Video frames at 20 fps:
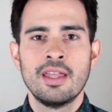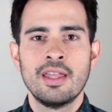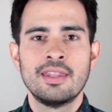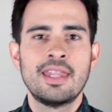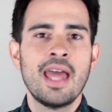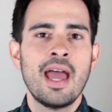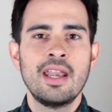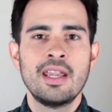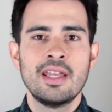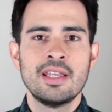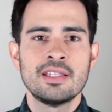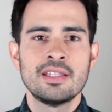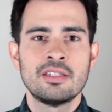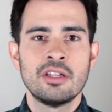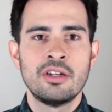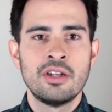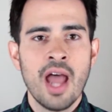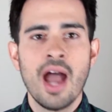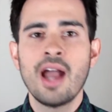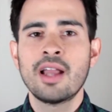That is the
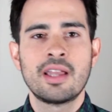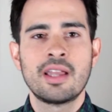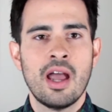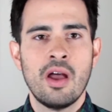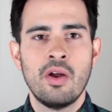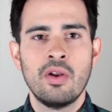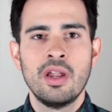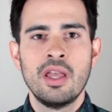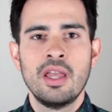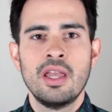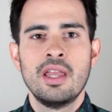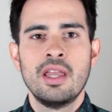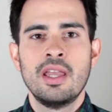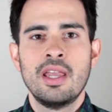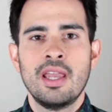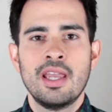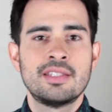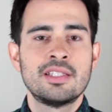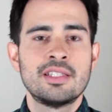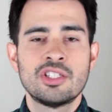knockout.
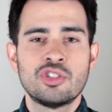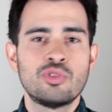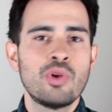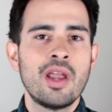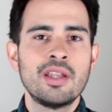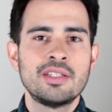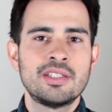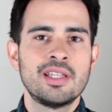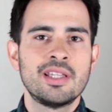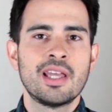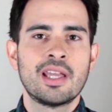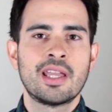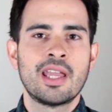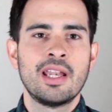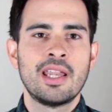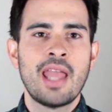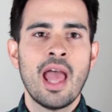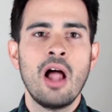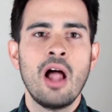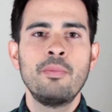It's a strategy that
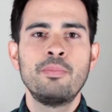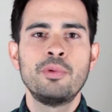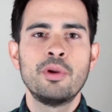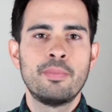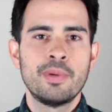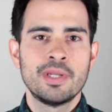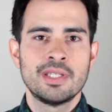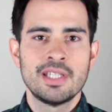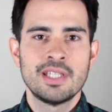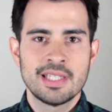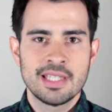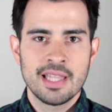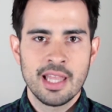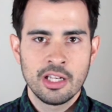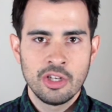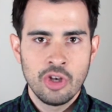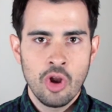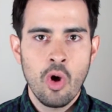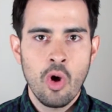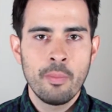can help your business like
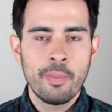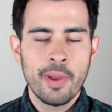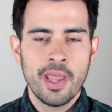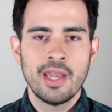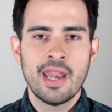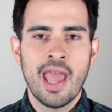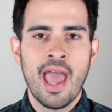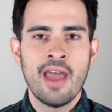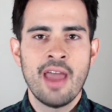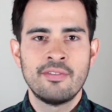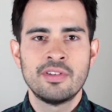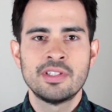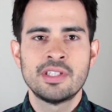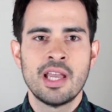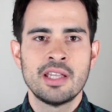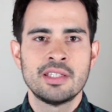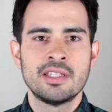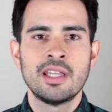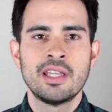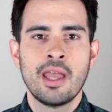no paid
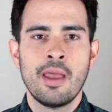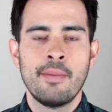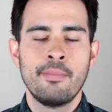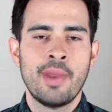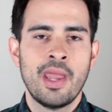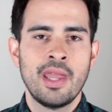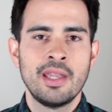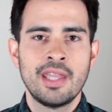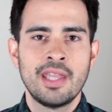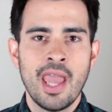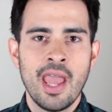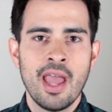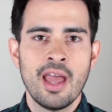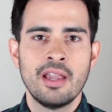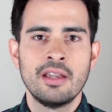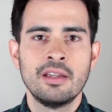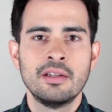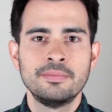advertising campaign can.